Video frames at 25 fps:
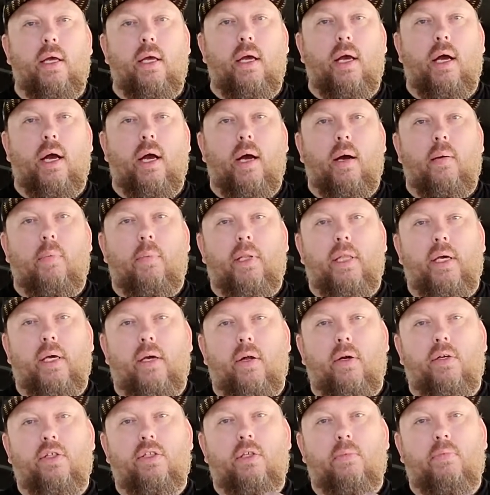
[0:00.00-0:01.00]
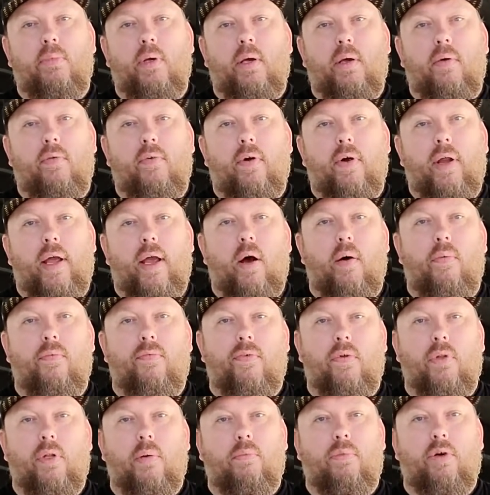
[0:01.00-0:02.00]
But they can also be very
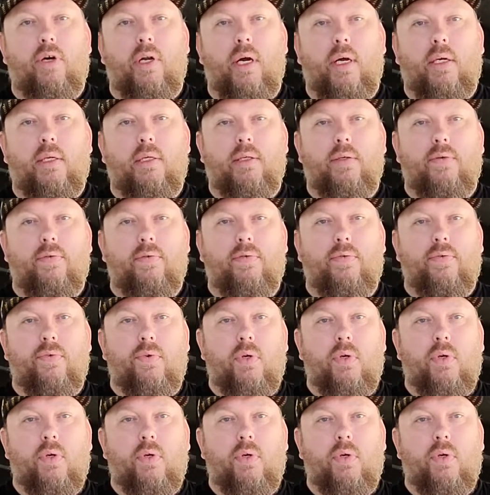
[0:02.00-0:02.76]
helpful and productive